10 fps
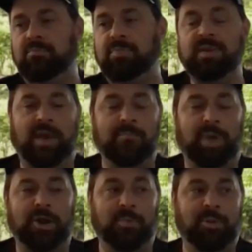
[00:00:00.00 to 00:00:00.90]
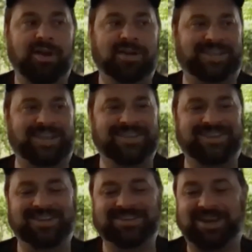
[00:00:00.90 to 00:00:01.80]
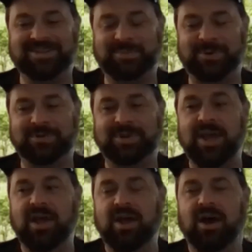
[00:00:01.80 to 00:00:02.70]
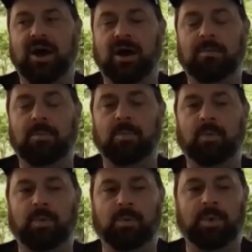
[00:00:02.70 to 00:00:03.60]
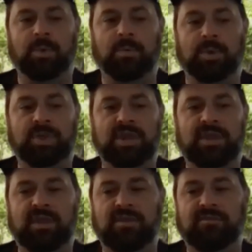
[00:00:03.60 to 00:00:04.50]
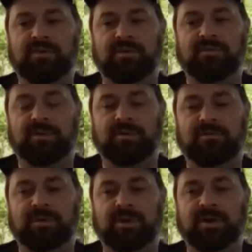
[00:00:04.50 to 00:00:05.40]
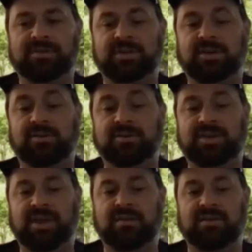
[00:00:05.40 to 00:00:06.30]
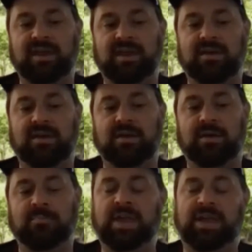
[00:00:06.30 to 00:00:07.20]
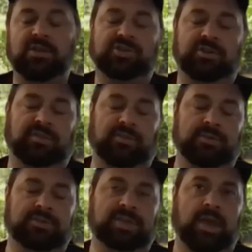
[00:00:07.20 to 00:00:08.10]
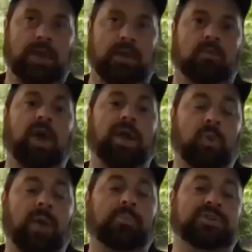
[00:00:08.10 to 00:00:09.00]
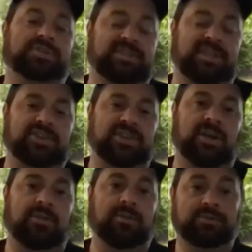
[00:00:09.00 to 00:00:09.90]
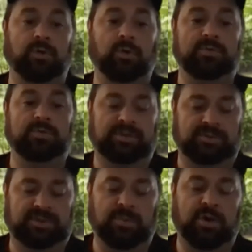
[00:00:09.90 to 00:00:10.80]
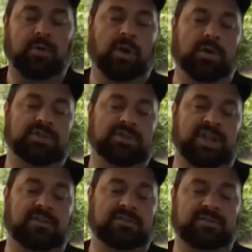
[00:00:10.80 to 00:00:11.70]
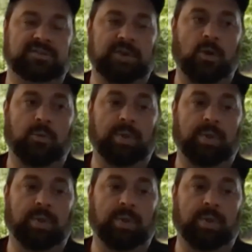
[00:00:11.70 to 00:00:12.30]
get better process, I suppose, would be key for us in understanding that, making sure that there's right representation on those groups. So someone who understands the scope